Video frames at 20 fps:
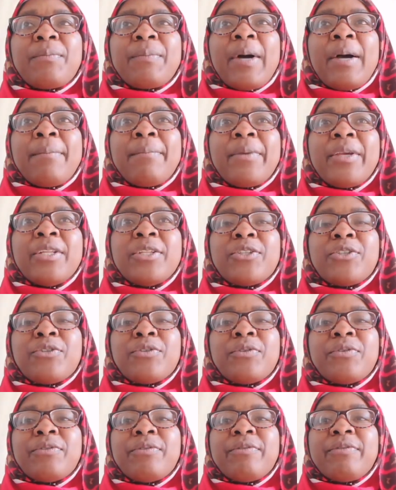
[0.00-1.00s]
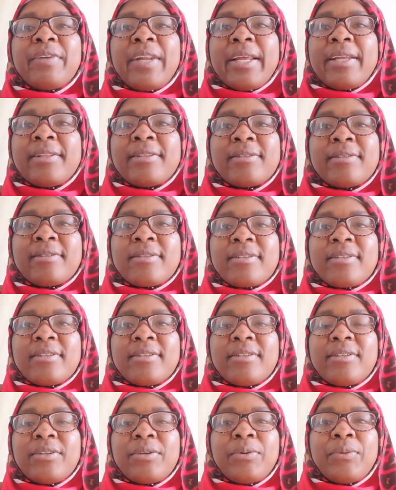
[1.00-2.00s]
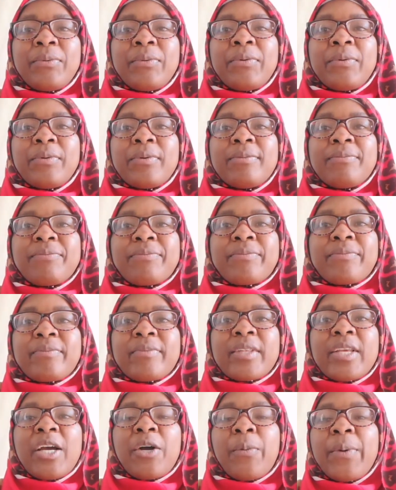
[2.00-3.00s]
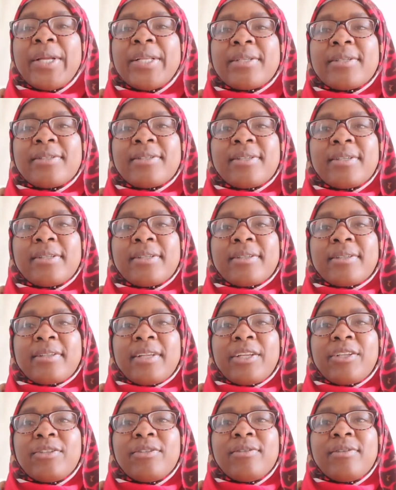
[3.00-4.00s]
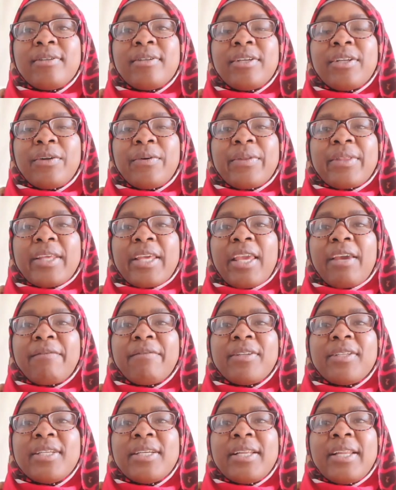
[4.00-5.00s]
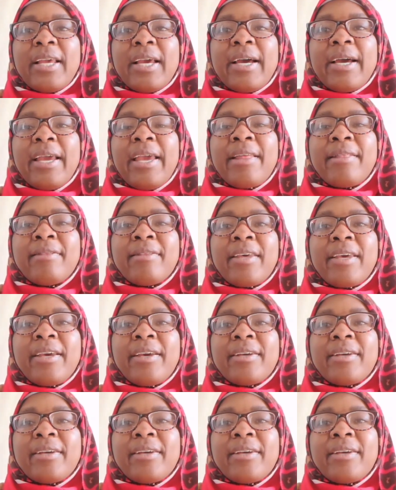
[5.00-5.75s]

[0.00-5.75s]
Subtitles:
bump into friends or acquaintances that, you know, at the cafeteria, and